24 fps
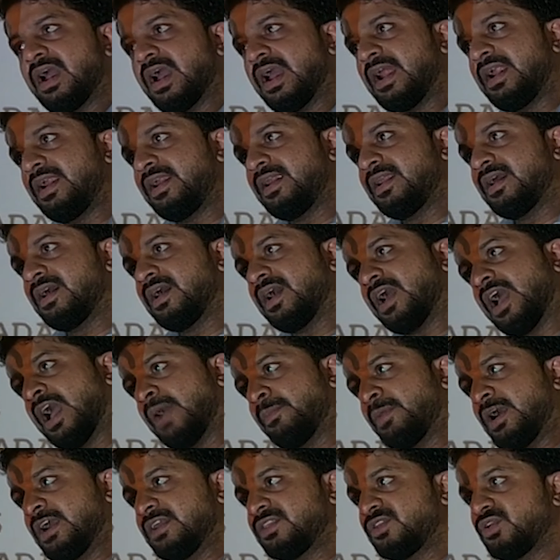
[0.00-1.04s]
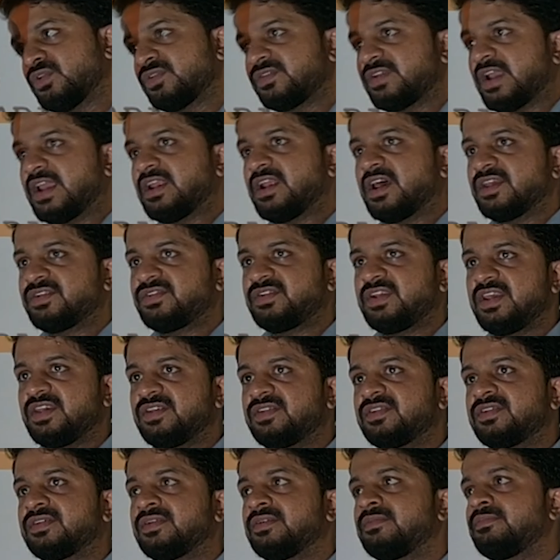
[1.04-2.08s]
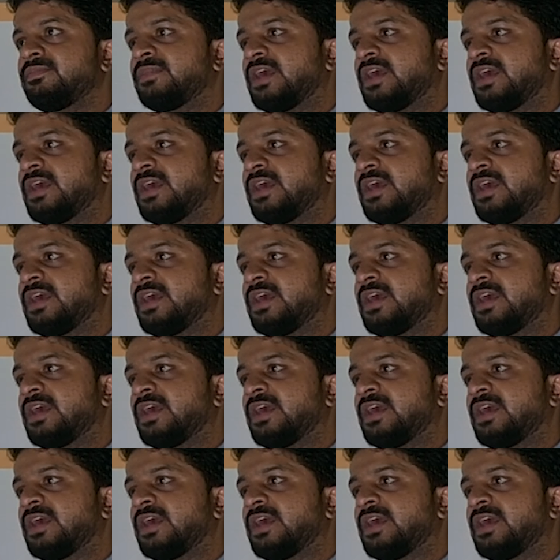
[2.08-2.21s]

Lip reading: And among those dynasties,